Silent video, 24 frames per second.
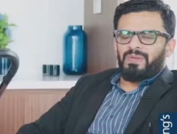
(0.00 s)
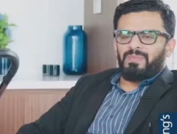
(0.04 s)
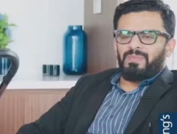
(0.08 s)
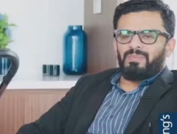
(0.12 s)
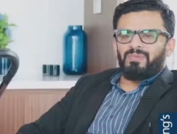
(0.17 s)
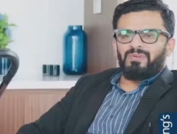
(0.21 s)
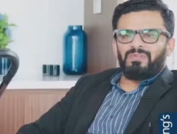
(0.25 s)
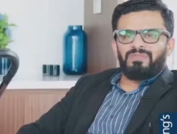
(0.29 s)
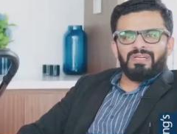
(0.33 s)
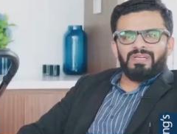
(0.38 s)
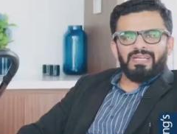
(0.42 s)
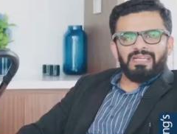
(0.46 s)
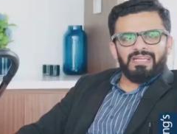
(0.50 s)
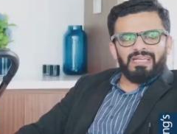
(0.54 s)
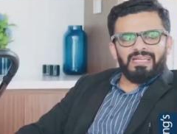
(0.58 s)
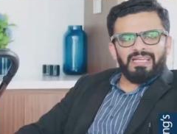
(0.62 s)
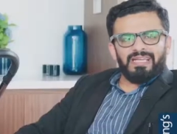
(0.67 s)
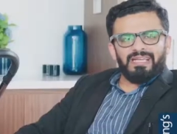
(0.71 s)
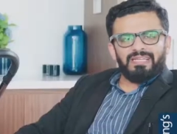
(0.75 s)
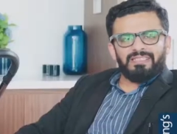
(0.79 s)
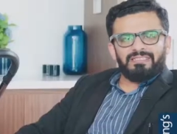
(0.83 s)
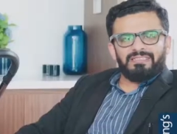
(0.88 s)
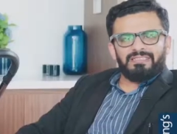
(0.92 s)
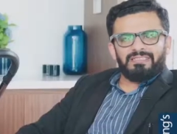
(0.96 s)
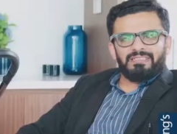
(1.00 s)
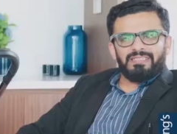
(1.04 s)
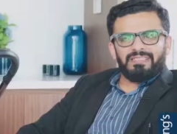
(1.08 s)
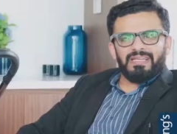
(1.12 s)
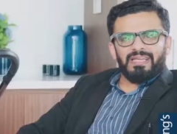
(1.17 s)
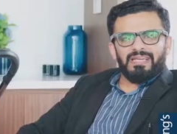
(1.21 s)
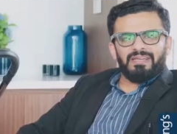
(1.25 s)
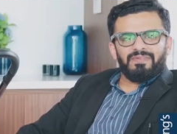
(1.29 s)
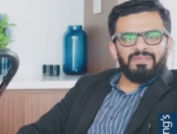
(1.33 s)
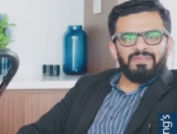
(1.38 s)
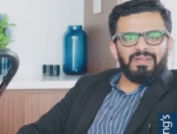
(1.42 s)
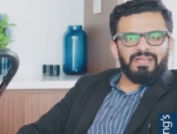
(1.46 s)
moved our case
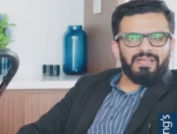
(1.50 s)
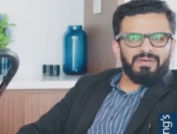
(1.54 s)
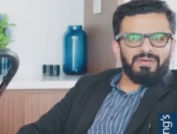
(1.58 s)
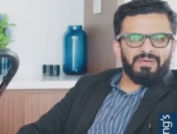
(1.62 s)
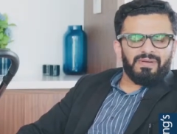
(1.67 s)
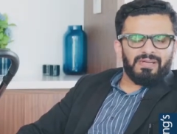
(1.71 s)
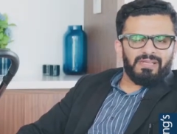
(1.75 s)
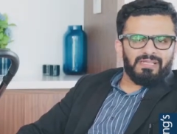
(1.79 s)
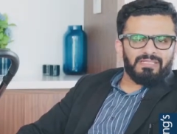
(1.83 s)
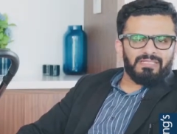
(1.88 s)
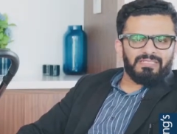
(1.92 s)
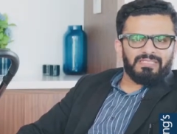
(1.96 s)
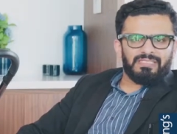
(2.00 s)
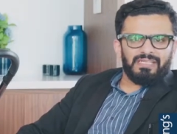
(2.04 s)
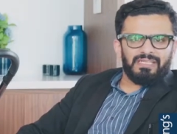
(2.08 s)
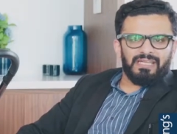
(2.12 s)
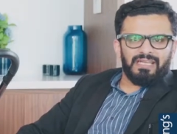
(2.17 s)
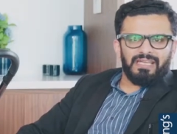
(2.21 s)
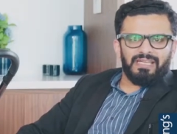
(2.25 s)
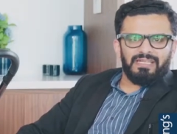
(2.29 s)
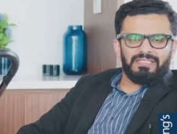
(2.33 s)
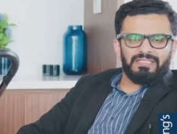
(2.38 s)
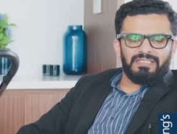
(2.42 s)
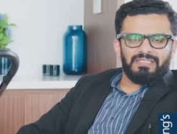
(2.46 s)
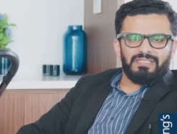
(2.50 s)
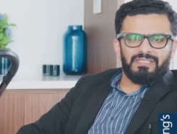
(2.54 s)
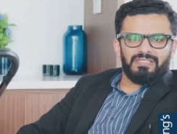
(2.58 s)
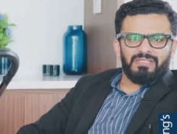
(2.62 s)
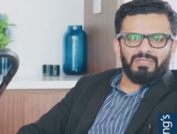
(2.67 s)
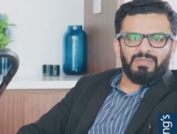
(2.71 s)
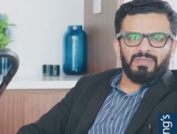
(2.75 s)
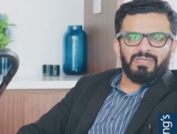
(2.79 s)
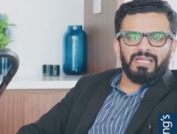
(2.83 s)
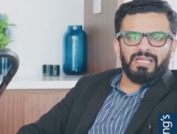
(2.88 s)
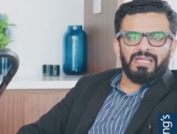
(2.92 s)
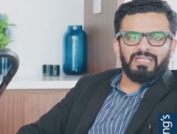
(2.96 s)
at a very critical stage
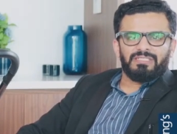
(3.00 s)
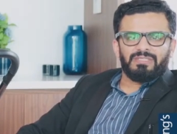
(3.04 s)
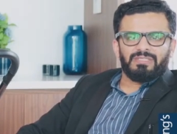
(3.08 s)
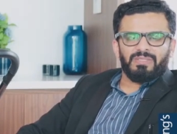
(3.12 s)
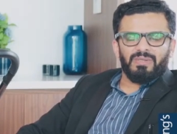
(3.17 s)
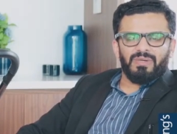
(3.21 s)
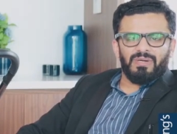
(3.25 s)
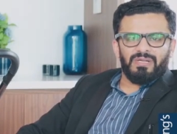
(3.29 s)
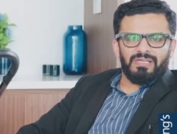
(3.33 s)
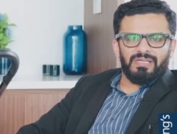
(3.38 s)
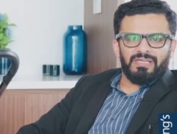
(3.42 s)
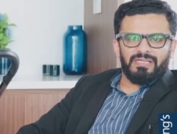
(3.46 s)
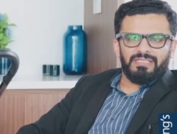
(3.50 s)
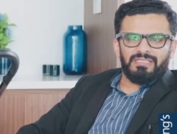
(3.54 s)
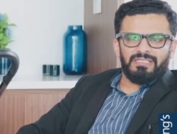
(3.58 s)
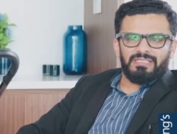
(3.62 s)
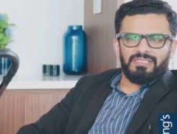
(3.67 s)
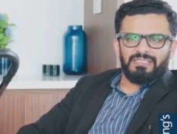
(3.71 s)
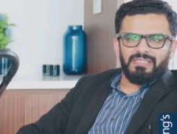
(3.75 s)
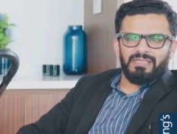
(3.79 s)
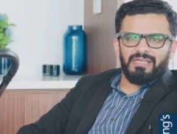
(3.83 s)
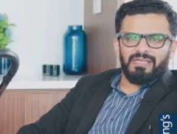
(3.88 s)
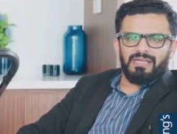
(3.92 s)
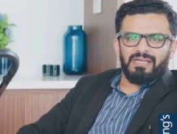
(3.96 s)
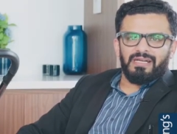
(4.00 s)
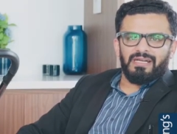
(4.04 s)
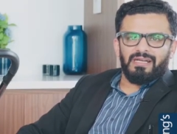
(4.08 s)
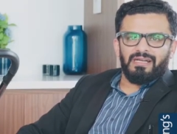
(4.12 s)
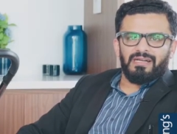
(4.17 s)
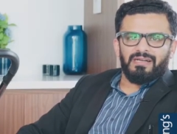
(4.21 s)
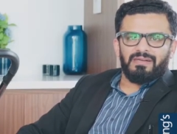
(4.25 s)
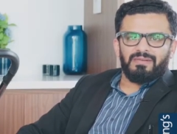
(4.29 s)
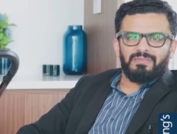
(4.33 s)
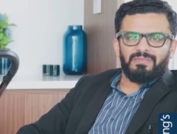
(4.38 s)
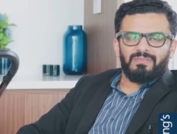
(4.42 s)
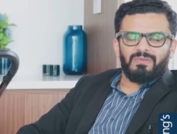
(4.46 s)
to King's College
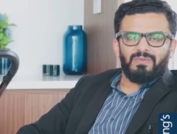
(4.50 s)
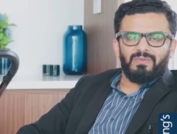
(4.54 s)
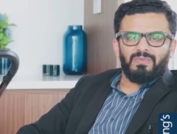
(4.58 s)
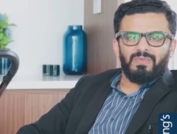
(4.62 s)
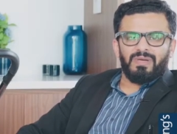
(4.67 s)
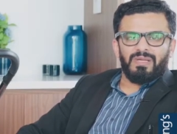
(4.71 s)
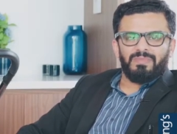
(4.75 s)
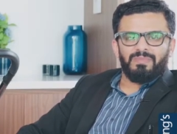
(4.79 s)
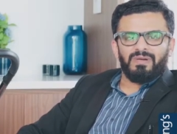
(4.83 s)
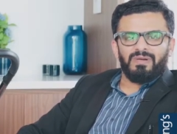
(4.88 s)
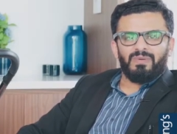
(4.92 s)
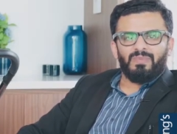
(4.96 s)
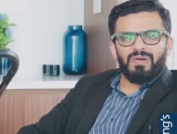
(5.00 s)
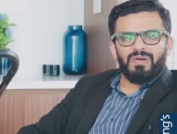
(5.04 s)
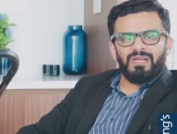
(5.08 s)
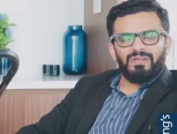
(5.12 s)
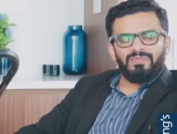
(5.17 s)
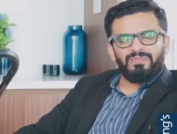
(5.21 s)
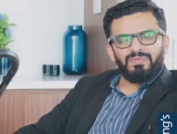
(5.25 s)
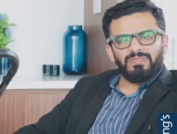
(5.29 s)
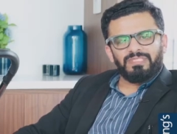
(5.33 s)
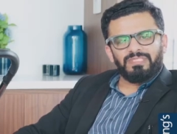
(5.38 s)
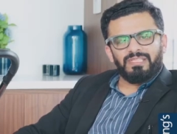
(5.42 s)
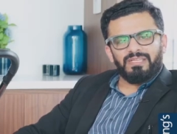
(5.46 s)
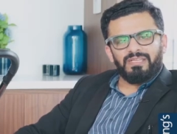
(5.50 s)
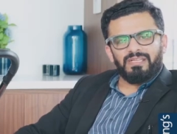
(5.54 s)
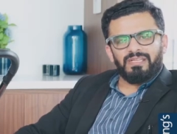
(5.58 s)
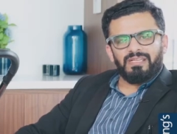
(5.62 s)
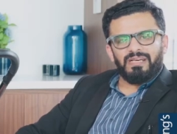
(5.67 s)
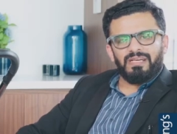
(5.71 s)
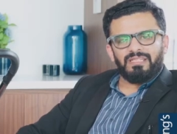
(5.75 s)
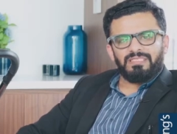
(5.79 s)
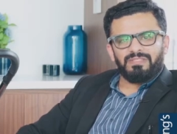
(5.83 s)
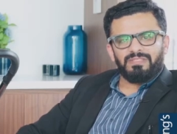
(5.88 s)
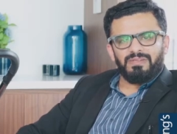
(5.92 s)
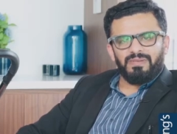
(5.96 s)
uh, when my wife was in her
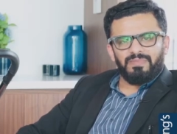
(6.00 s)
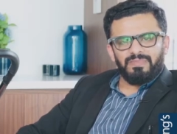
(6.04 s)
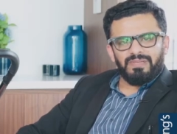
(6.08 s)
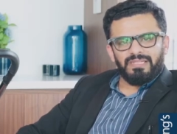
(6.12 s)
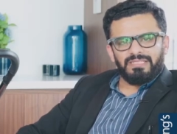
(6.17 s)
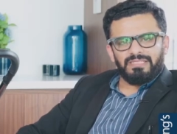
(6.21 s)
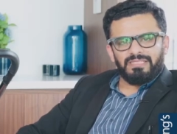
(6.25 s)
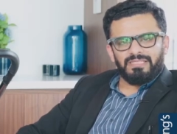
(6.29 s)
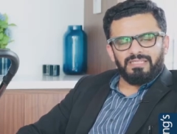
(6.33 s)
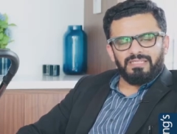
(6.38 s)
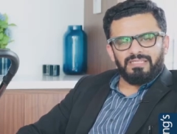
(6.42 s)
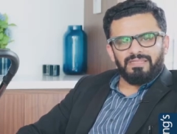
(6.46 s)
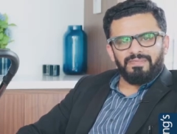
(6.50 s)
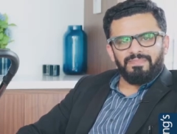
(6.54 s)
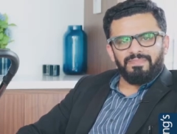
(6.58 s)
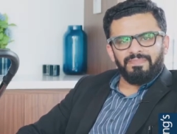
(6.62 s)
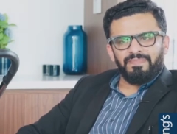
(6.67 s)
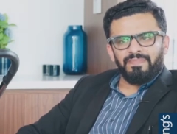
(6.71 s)
last trimester.